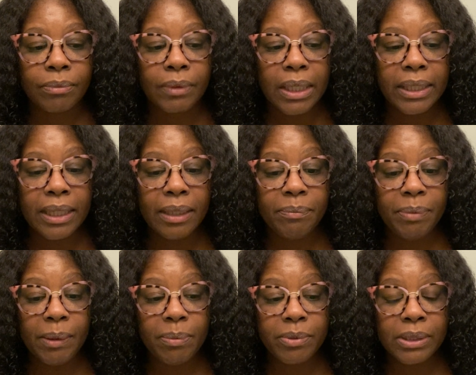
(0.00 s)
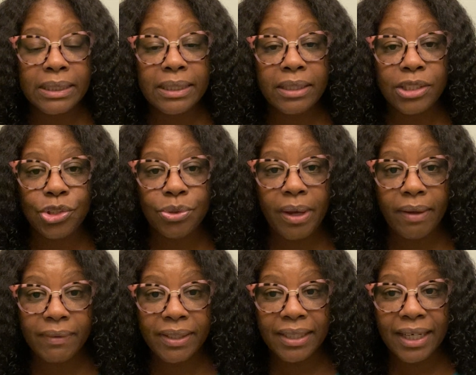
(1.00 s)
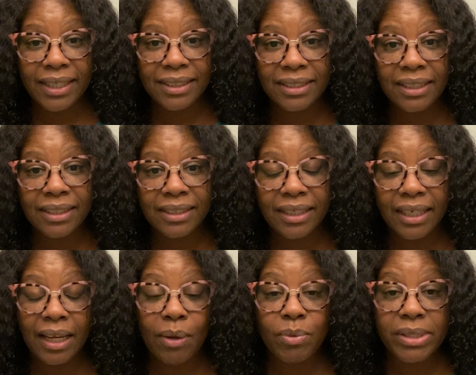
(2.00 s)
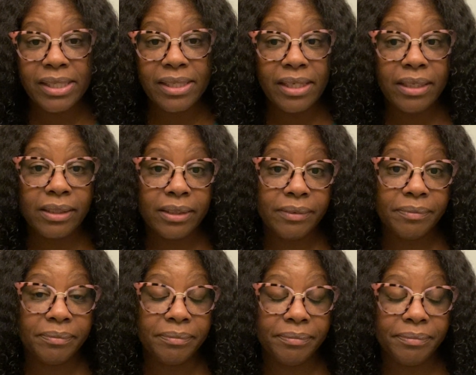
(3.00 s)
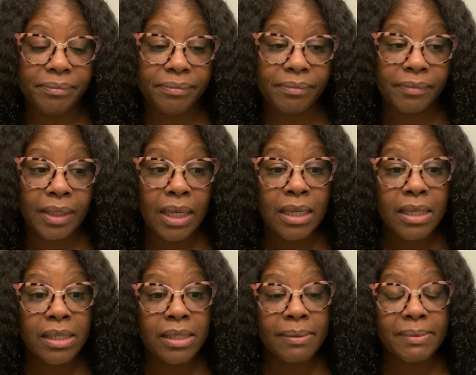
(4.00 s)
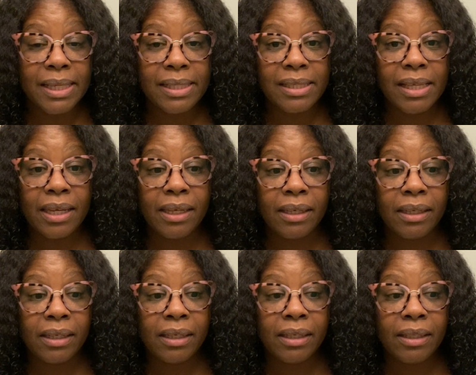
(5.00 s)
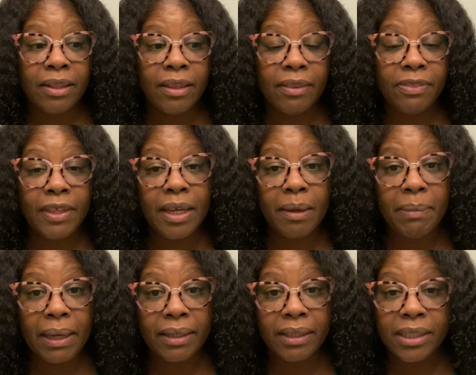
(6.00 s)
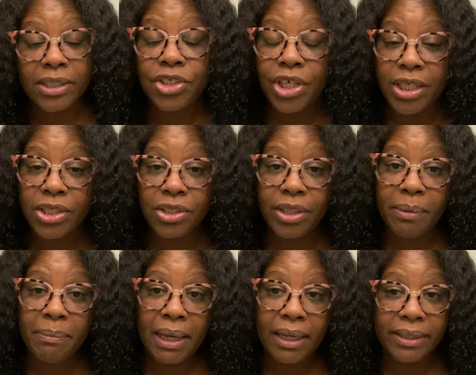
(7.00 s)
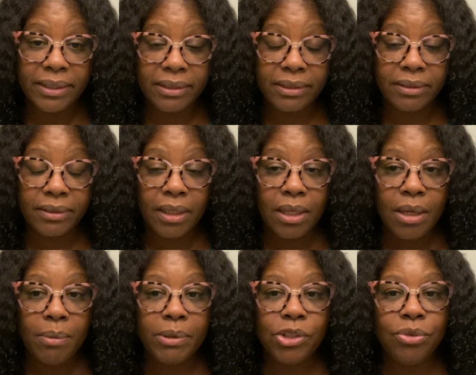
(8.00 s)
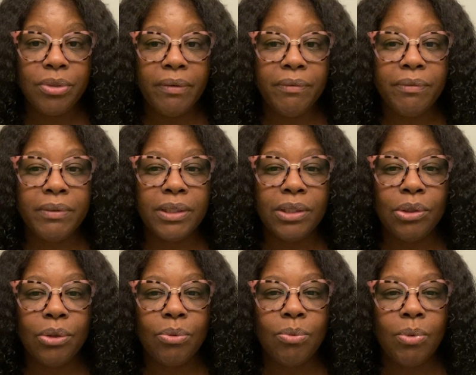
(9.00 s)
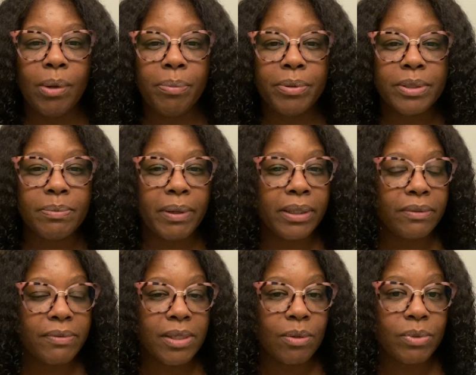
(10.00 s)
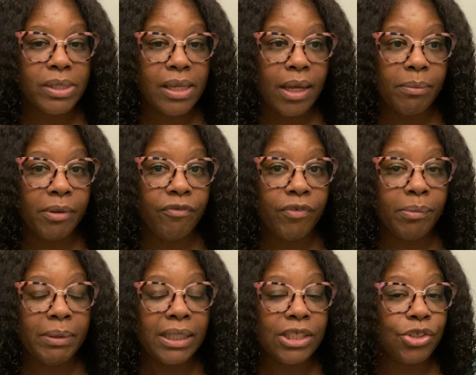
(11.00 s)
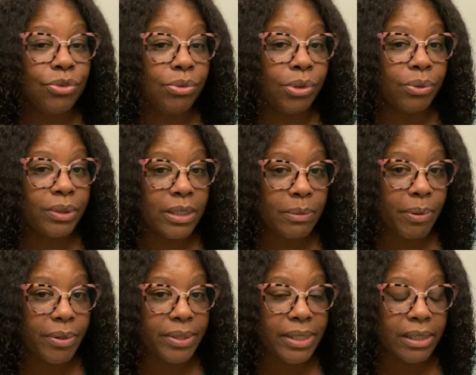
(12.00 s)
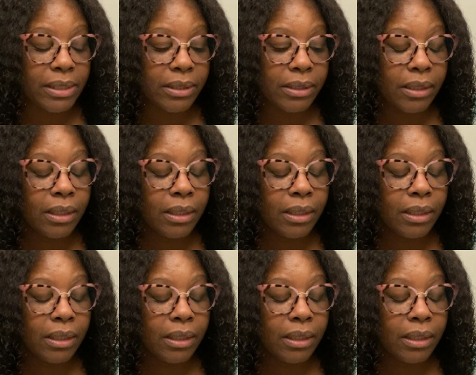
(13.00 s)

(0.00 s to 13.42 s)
again, people see that you have a good idea and they want to steal it. Sometimes they think about it and change their mind. But you never really know what perspective someone's coming from unless you know this person.